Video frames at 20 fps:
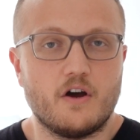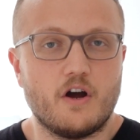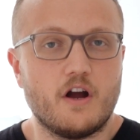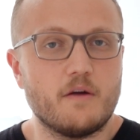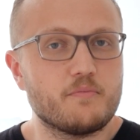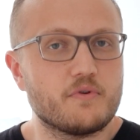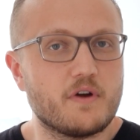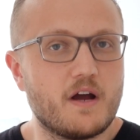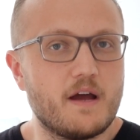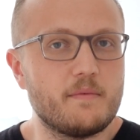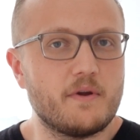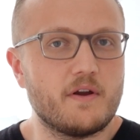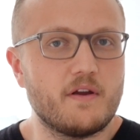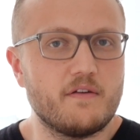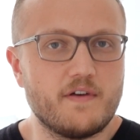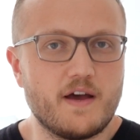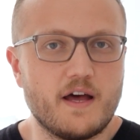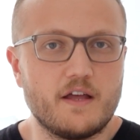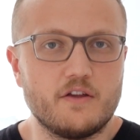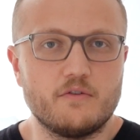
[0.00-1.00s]
Our
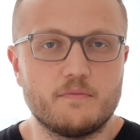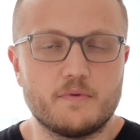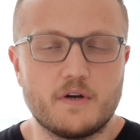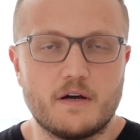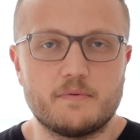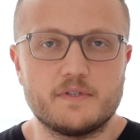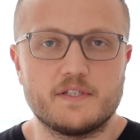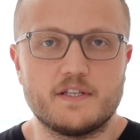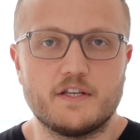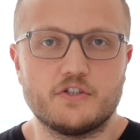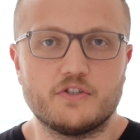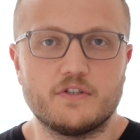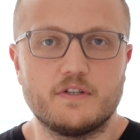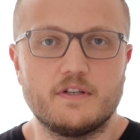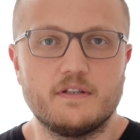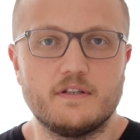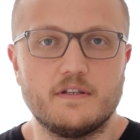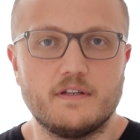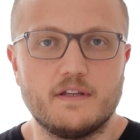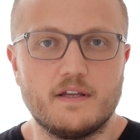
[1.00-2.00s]
primary value
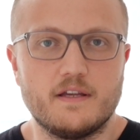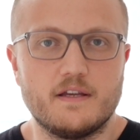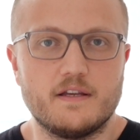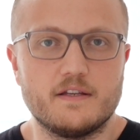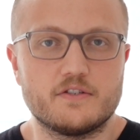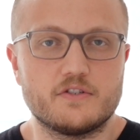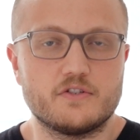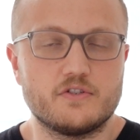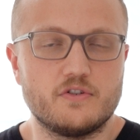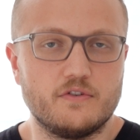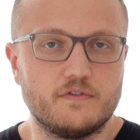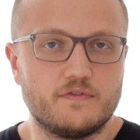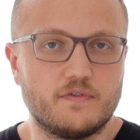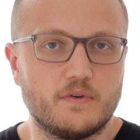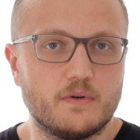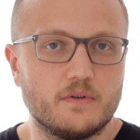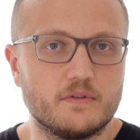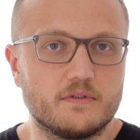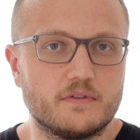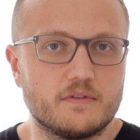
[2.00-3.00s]
proposition is
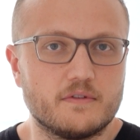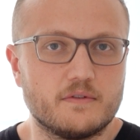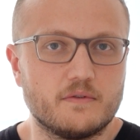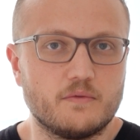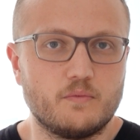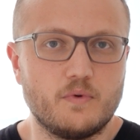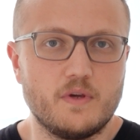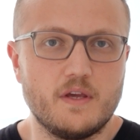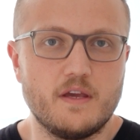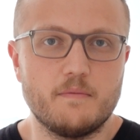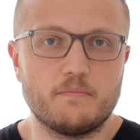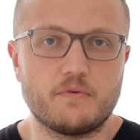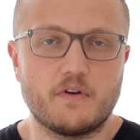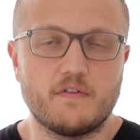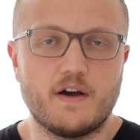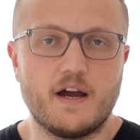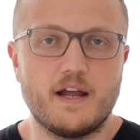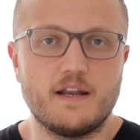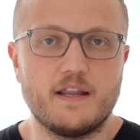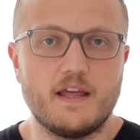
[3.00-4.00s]
twofold. We
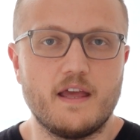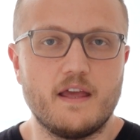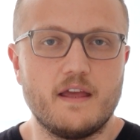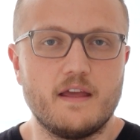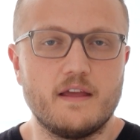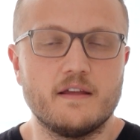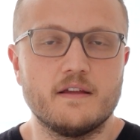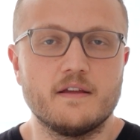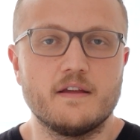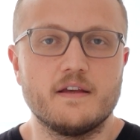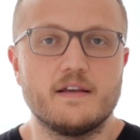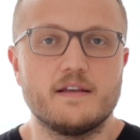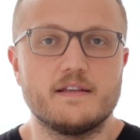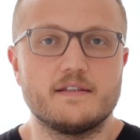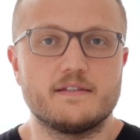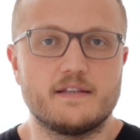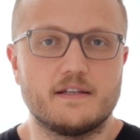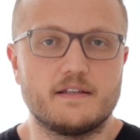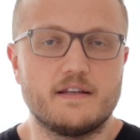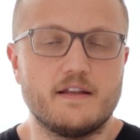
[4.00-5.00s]
provide a
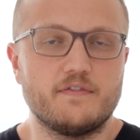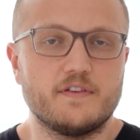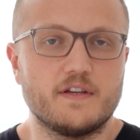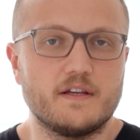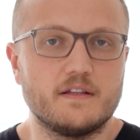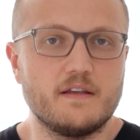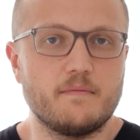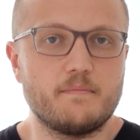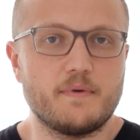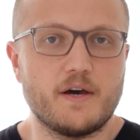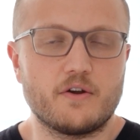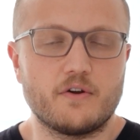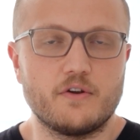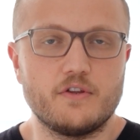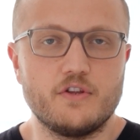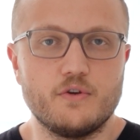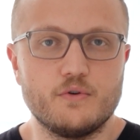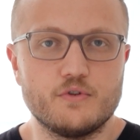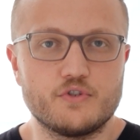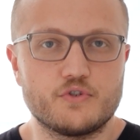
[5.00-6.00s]
significantly
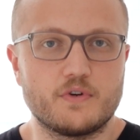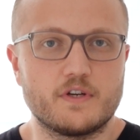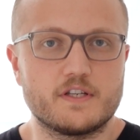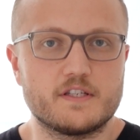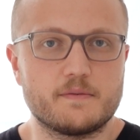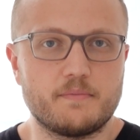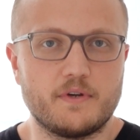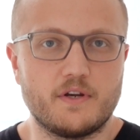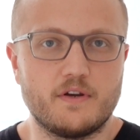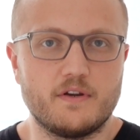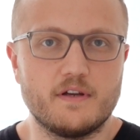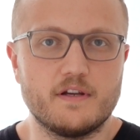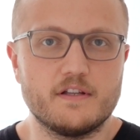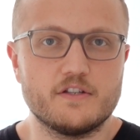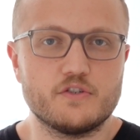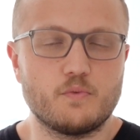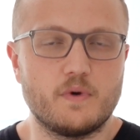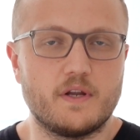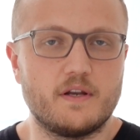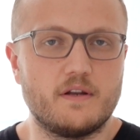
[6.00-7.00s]
better user
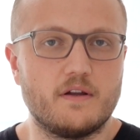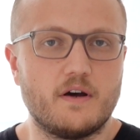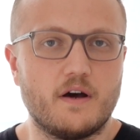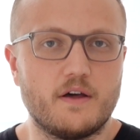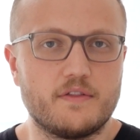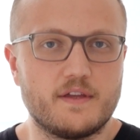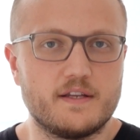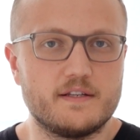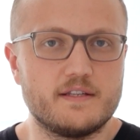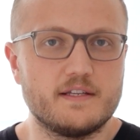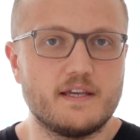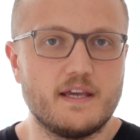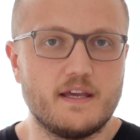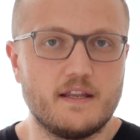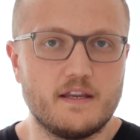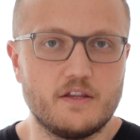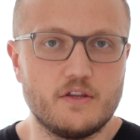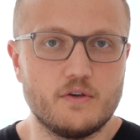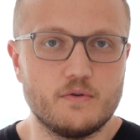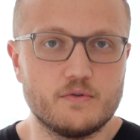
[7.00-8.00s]
experience when
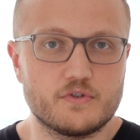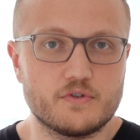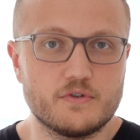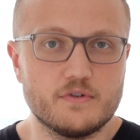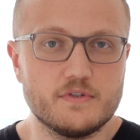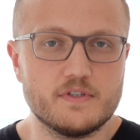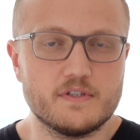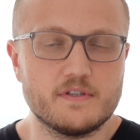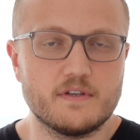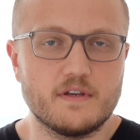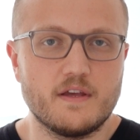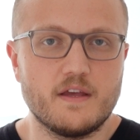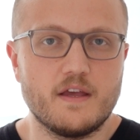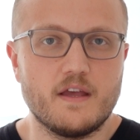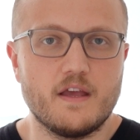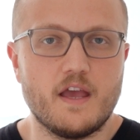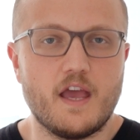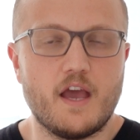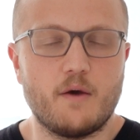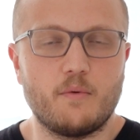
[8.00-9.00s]
authenticating users,
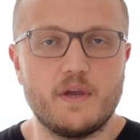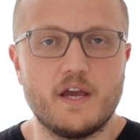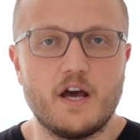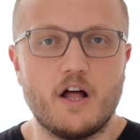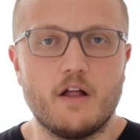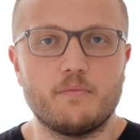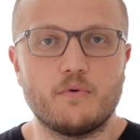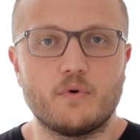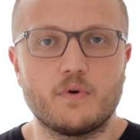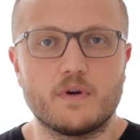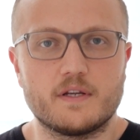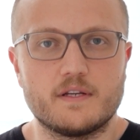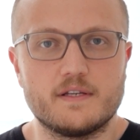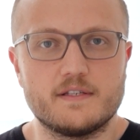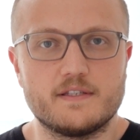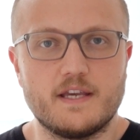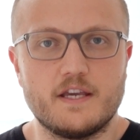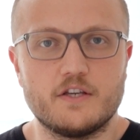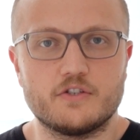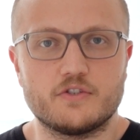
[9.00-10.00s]
and we help
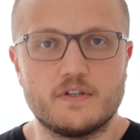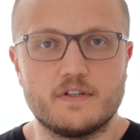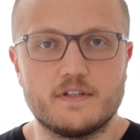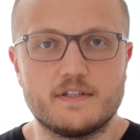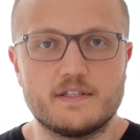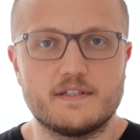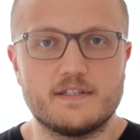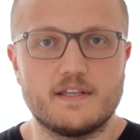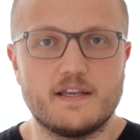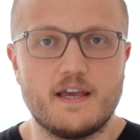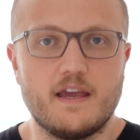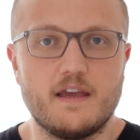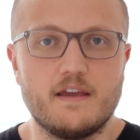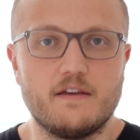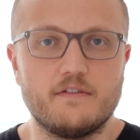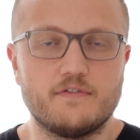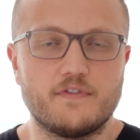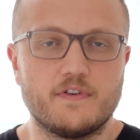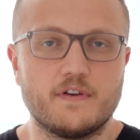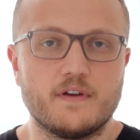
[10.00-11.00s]
organizations
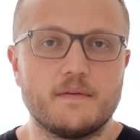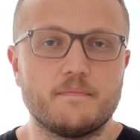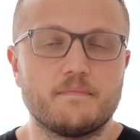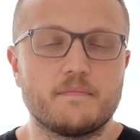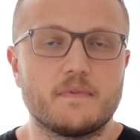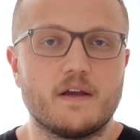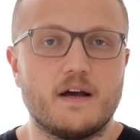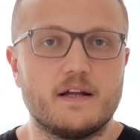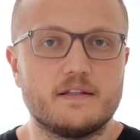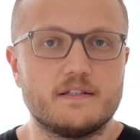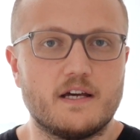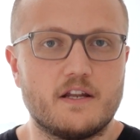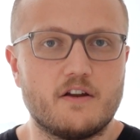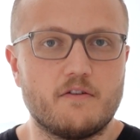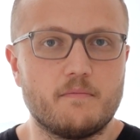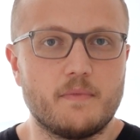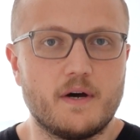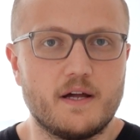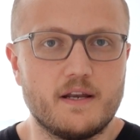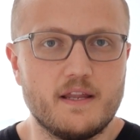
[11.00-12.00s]
save a ton
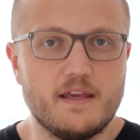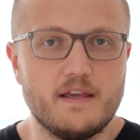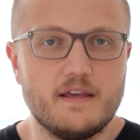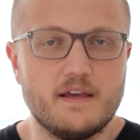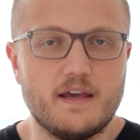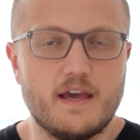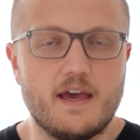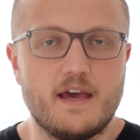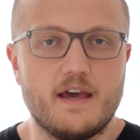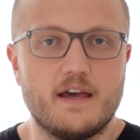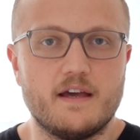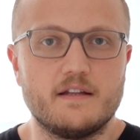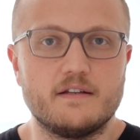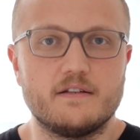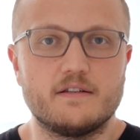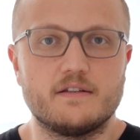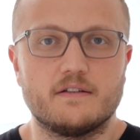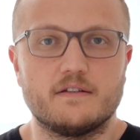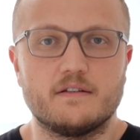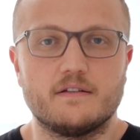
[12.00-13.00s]
of money
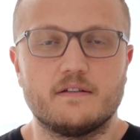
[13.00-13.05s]
and